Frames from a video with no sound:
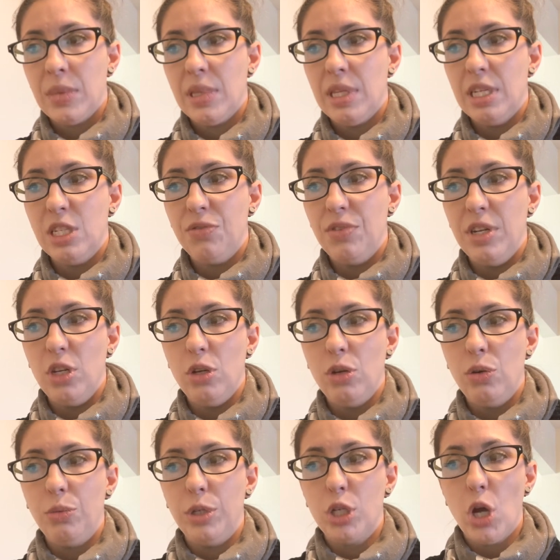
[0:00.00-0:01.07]
this
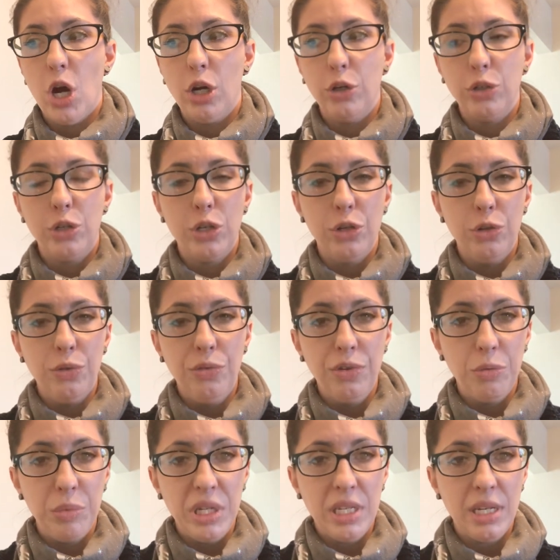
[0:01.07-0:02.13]
video was harder to do
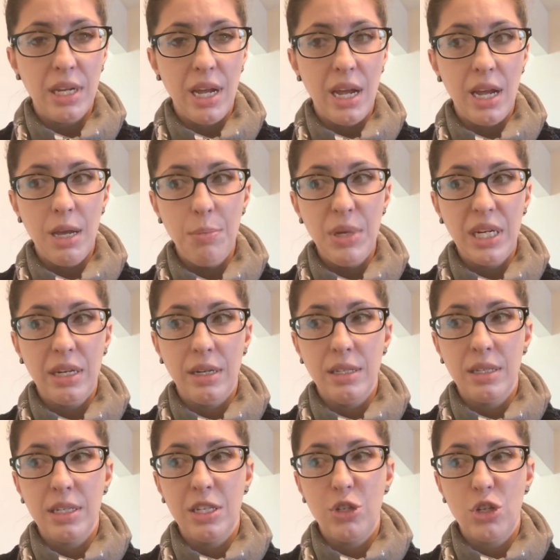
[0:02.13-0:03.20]
for me today
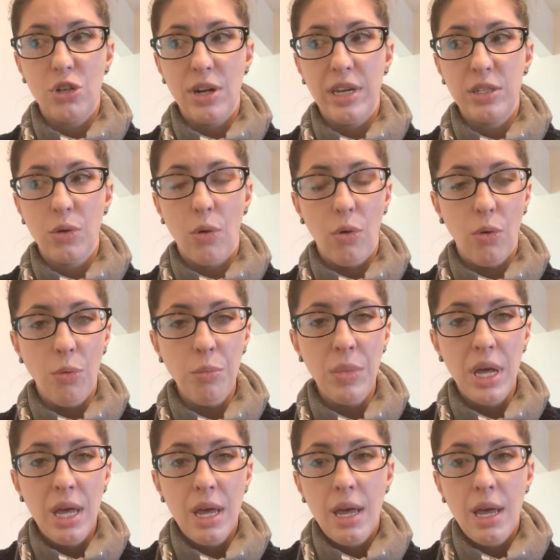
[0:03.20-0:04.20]
because it strikes home.